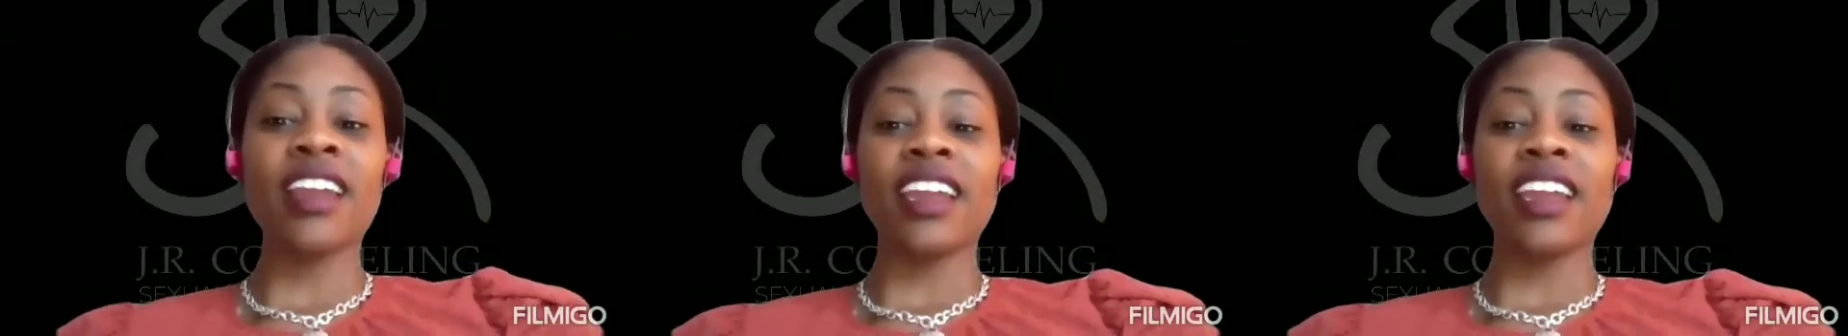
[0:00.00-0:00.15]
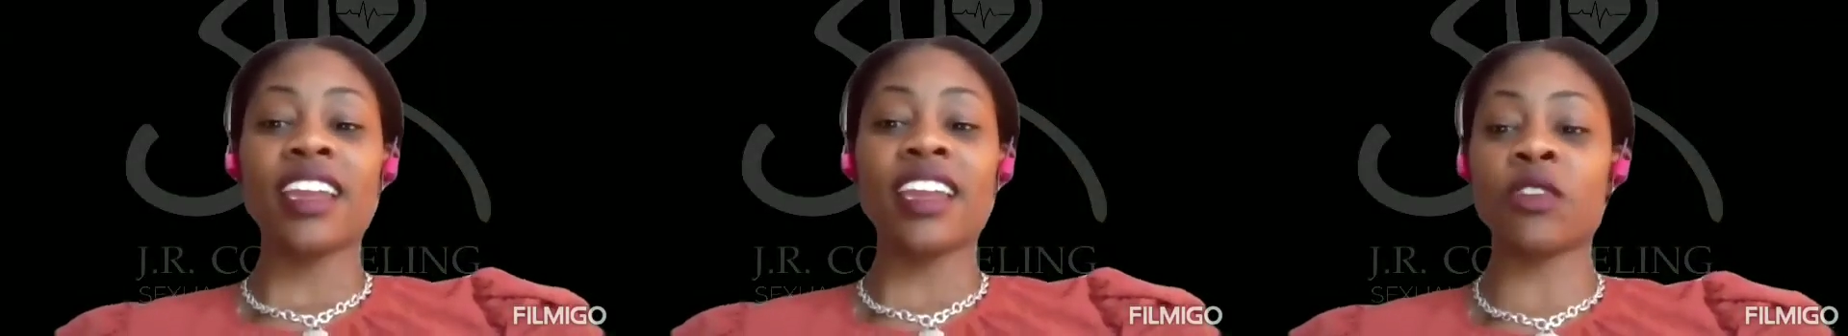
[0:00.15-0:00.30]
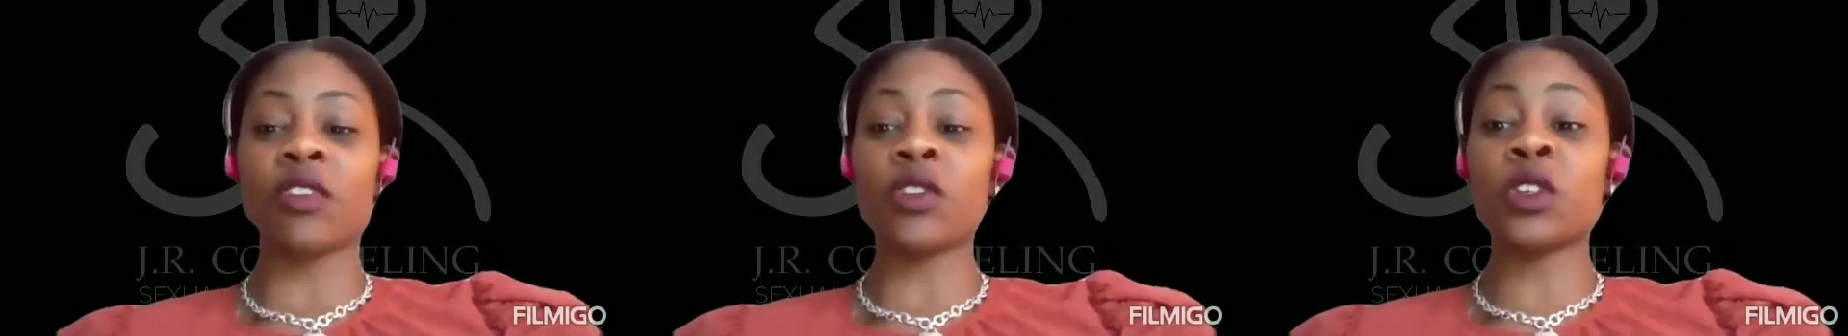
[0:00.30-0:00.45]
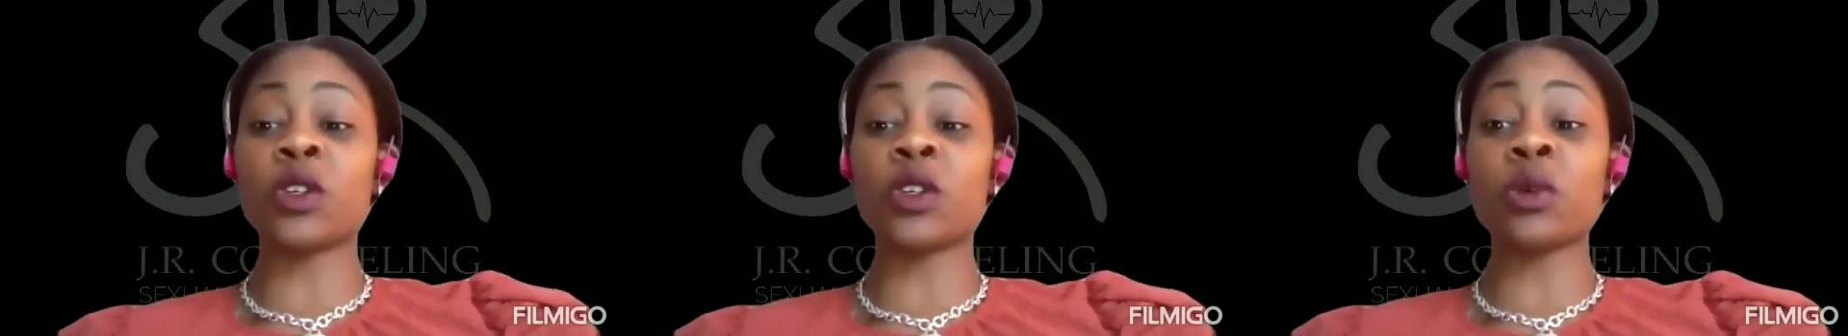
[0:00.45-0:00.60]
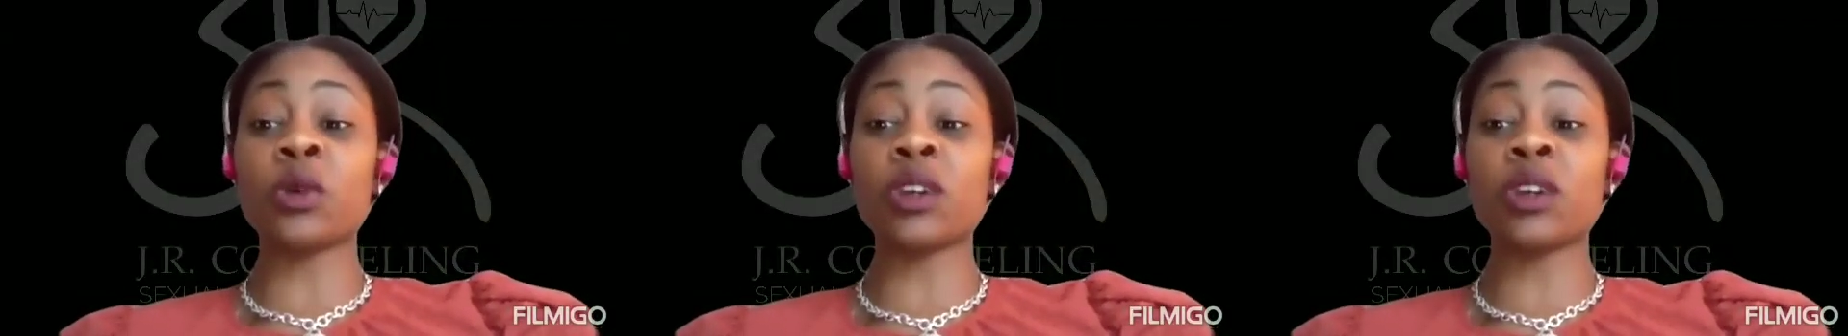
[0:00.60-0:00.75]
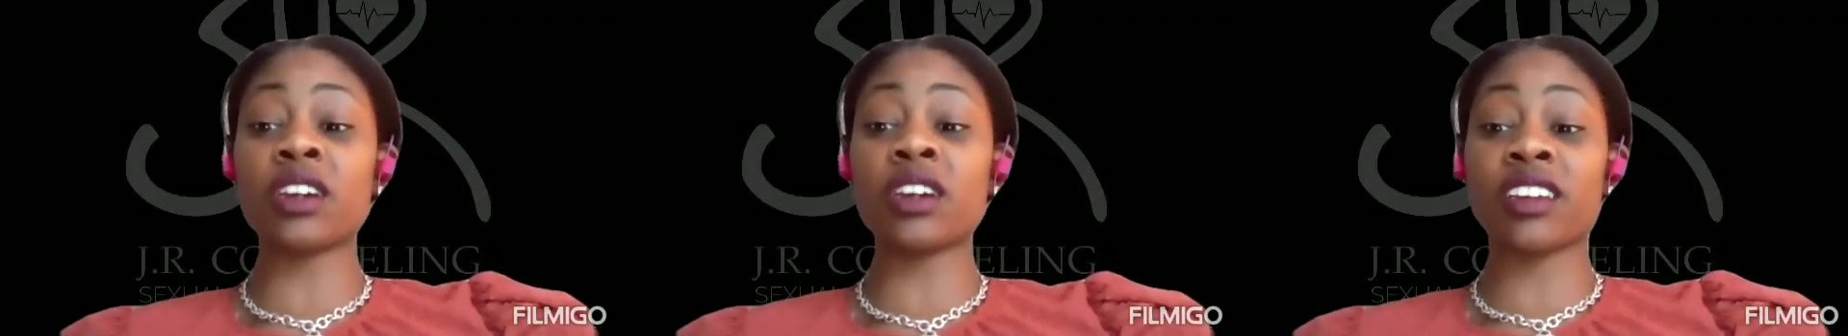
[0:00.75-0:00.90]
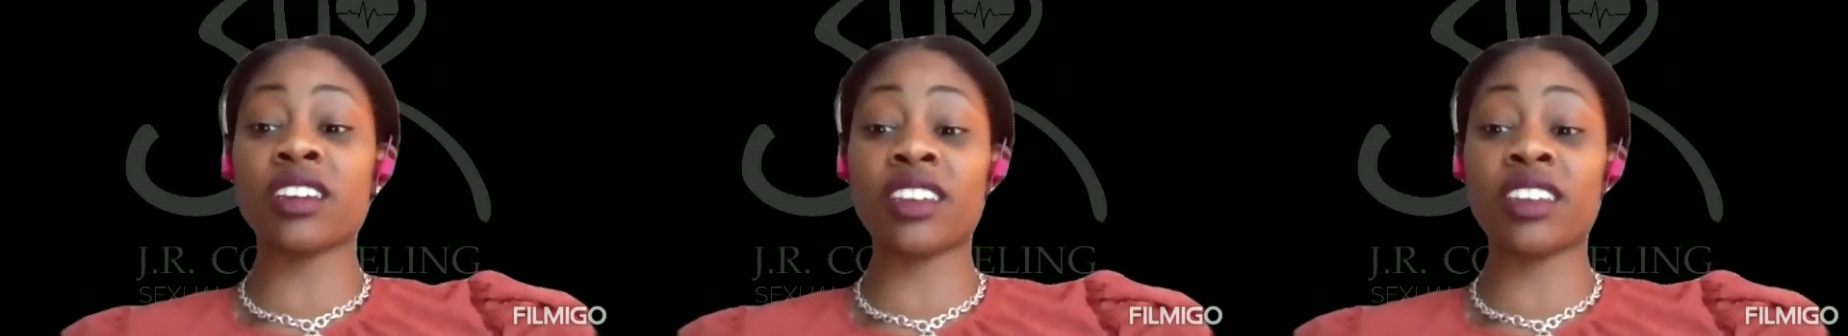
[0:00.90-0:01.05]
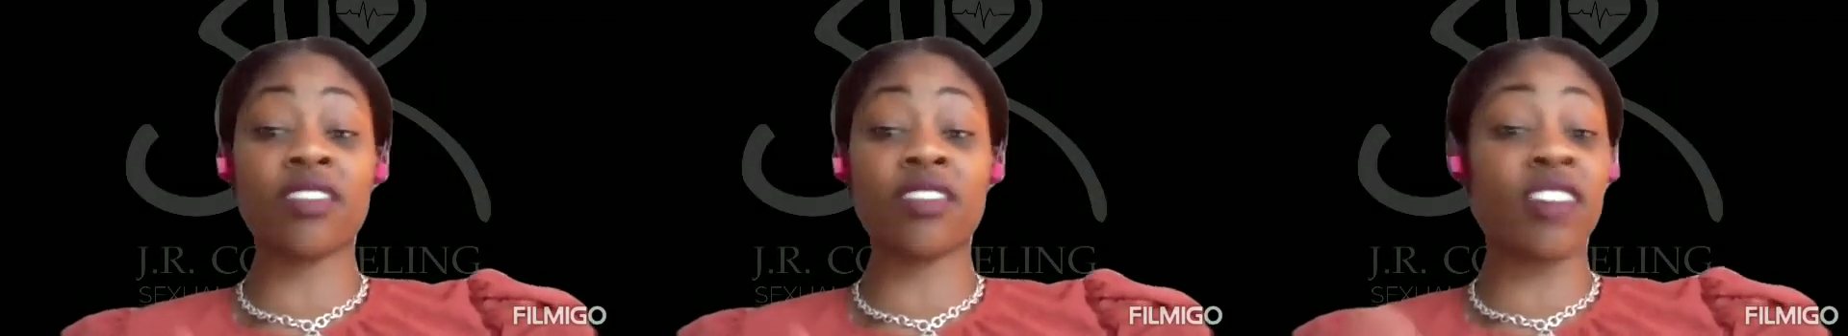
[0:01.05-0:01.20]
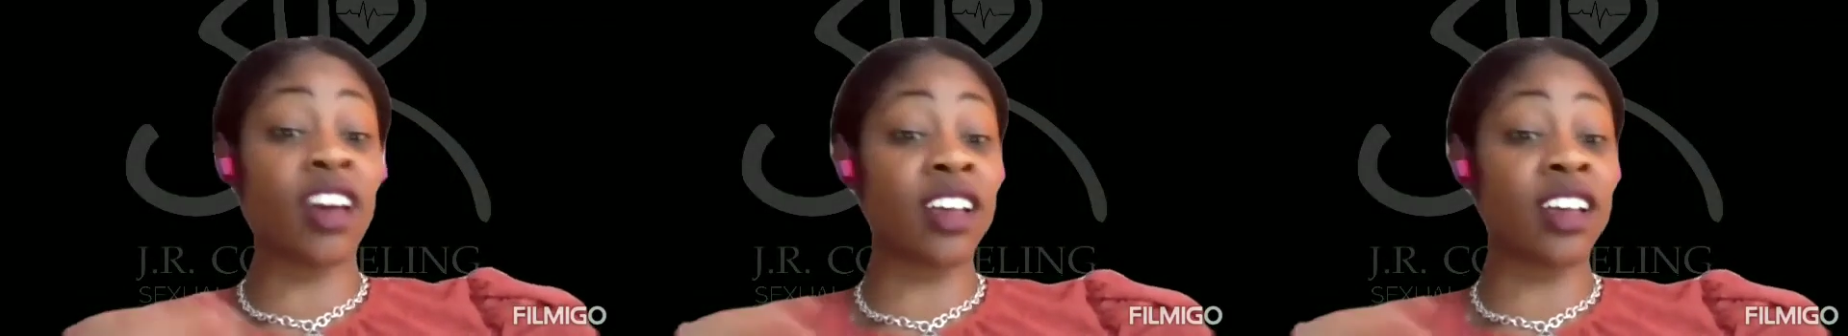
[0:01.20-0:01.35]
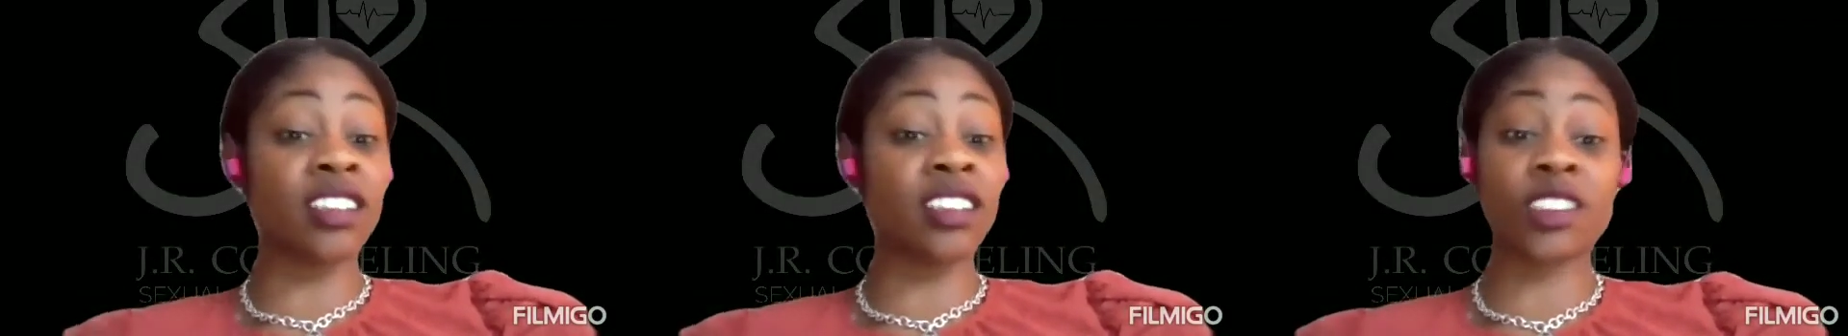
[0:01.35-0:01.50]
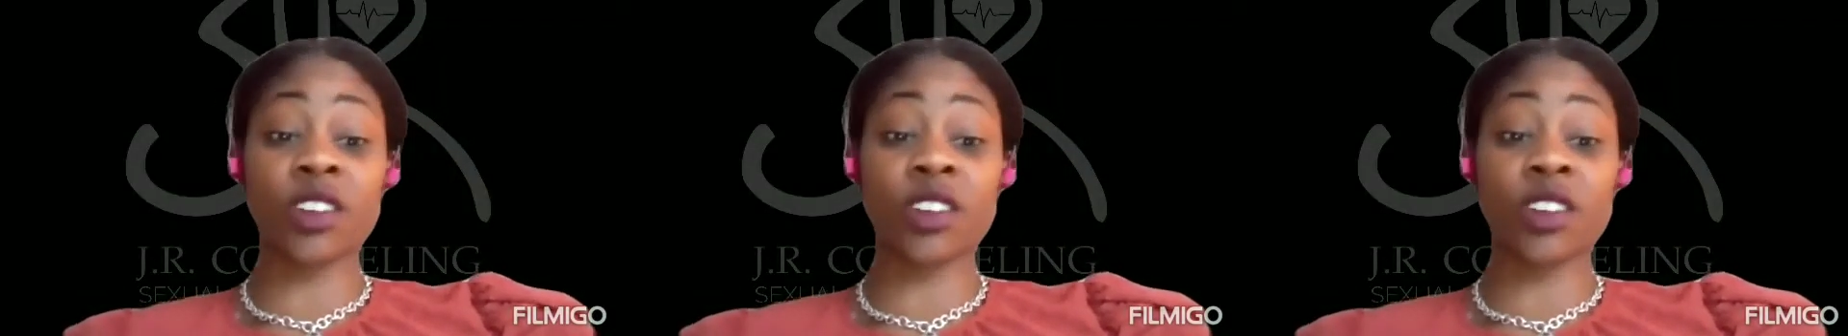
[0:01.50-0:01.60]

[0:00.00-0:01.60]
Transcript: If you could give us